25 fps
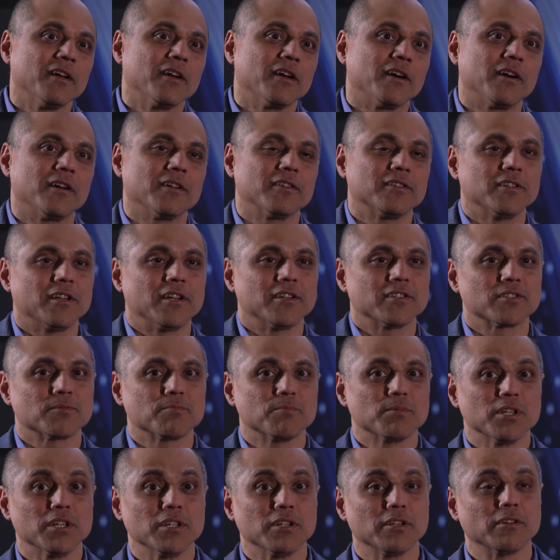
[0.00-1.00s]
uh, there's
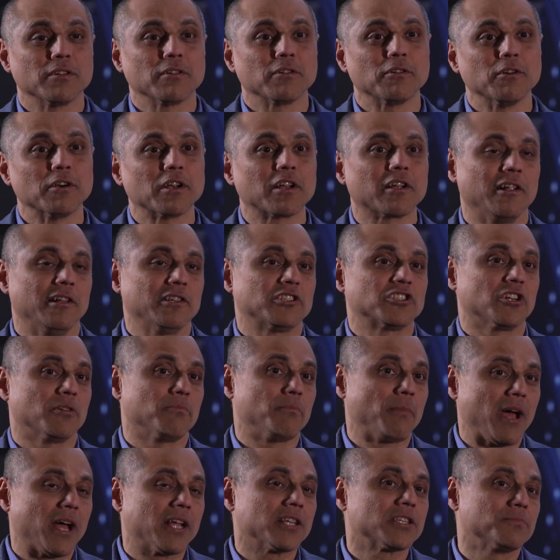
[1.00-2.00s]
been good culture
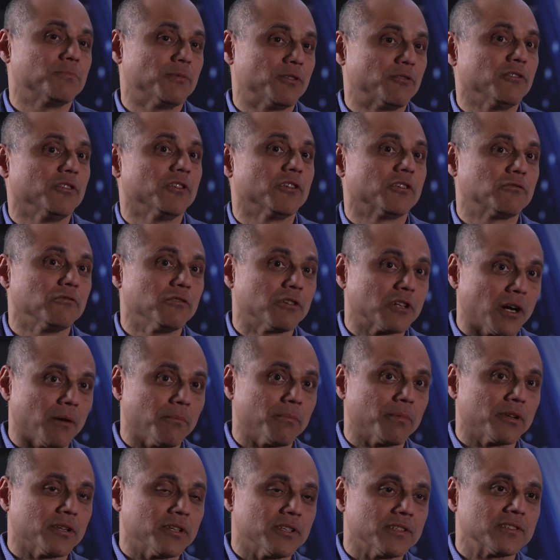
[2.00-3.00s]
match between the two
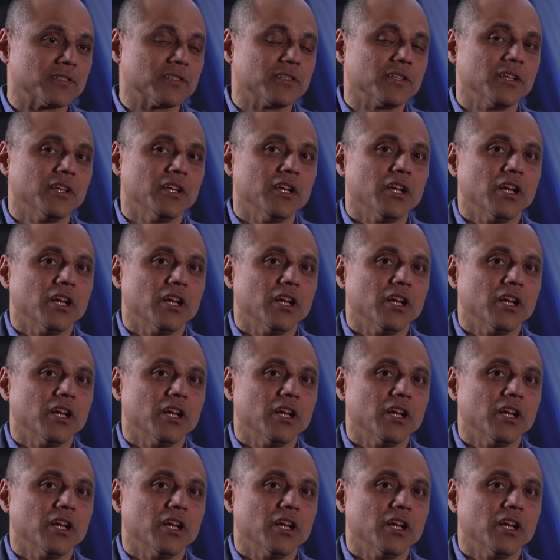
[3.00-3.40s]
companies.